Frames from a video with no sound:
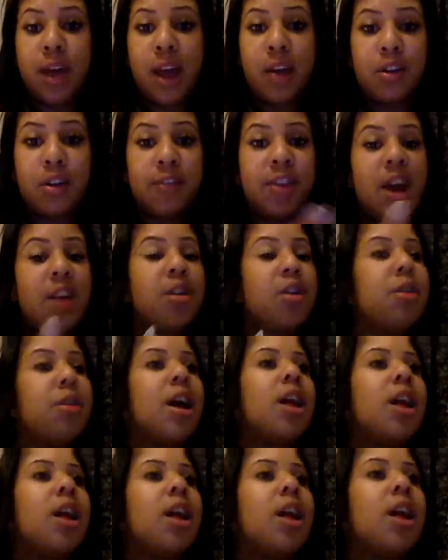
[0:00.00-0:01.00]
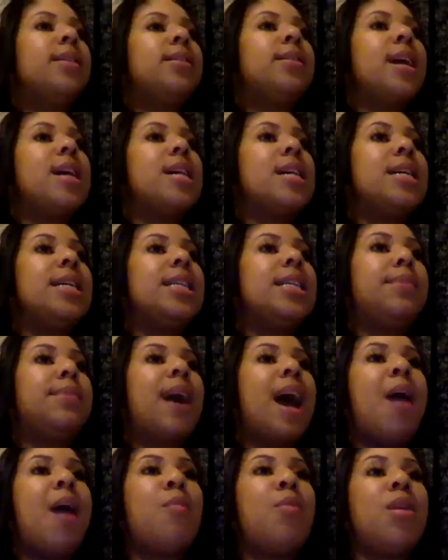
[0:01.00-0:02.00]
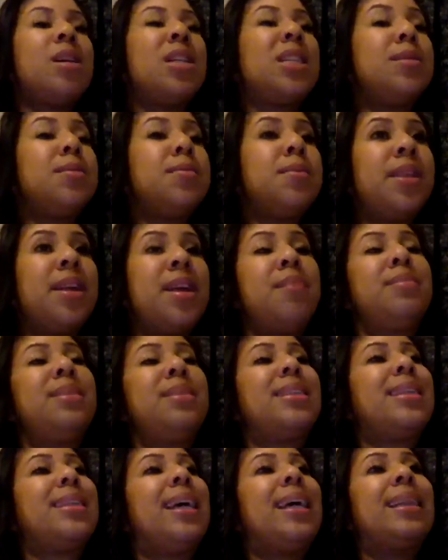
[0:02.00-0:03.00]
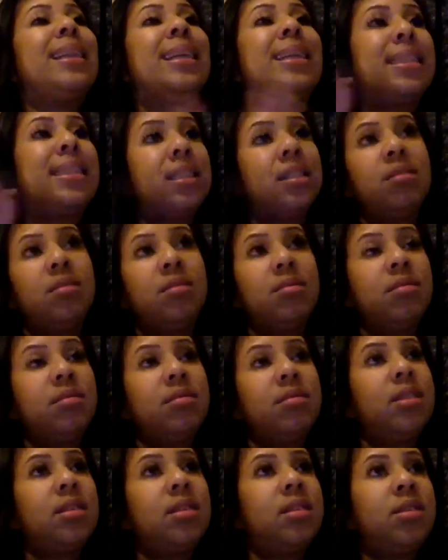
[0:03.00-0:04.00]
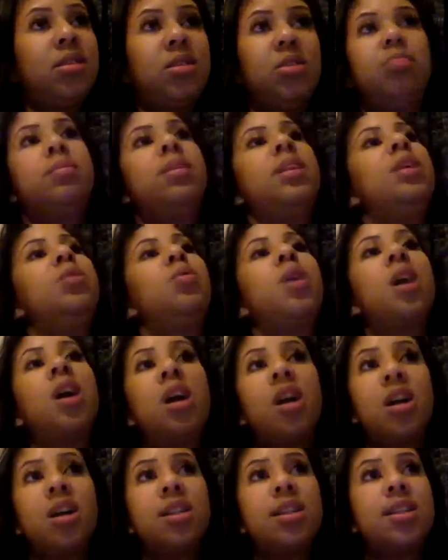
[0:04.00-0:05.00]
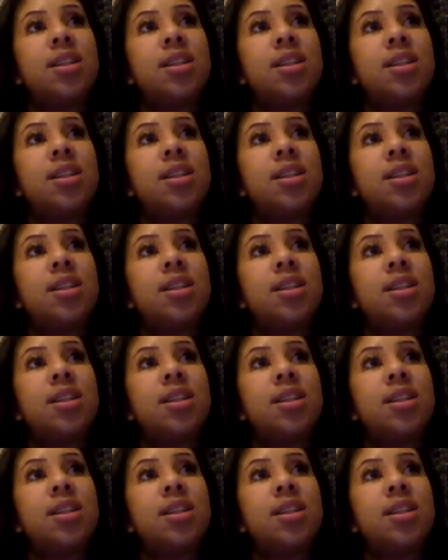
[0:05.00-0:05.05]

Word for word: I don't know if y'all know color personalities, but I'm one of those people that I'm just like, listen, this is too many words.